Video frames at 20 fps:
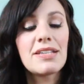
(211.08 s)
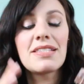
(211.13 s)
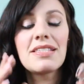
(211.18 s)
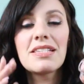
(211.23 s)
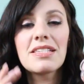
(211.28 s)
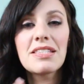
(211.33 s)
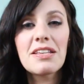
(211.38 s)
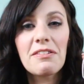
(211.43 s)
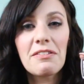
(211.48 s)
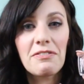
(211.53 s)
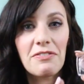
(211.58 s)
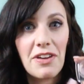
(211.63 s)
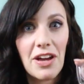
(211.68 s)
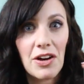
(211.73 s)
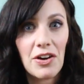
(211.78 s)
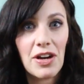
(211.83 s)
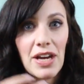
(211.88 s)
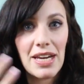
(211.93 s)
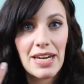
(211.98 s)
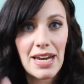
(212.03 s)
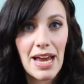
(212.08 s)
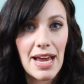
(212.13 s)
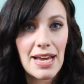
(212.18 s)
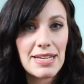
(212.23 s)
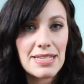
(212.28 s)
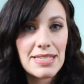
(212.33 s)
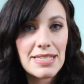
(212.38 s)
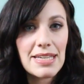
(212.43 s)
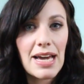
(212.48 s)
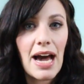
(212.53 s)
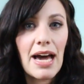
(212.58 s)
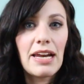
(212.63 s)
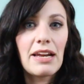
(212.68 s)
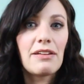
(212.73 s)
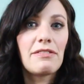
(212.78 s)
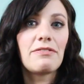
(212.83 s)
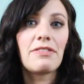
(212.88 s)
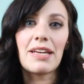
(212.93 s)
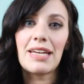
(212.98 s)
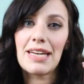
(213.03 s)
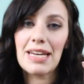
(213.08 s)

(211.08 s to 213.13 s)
This is a very nice kind of